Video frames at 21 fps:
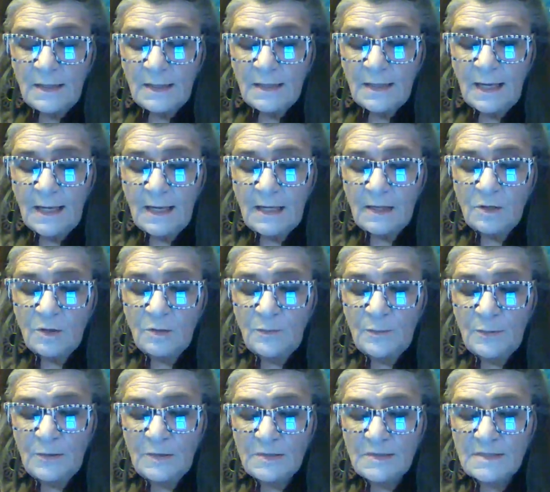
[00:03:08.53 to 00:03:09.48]
Can't you
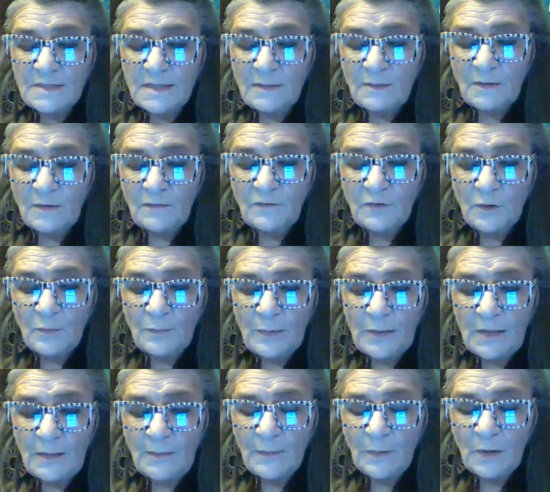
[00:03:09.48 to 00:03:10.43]
put some of your
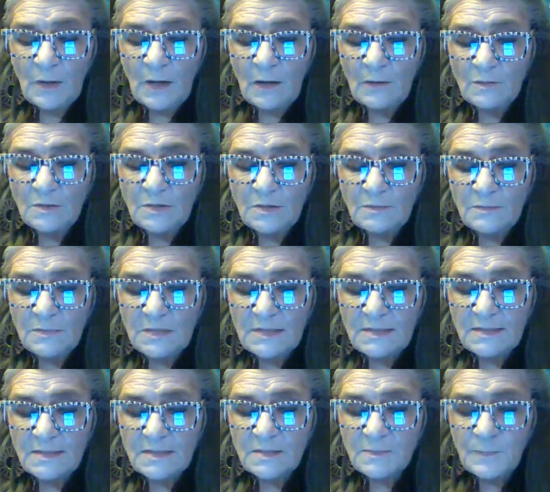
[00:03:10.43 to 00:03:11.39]
people on to
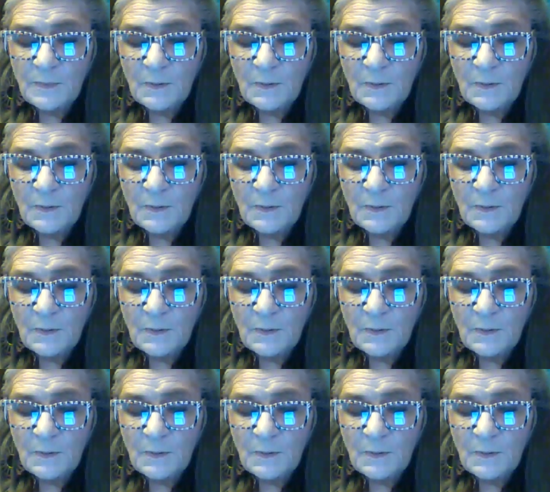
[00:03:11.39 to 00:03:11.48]
Mrs.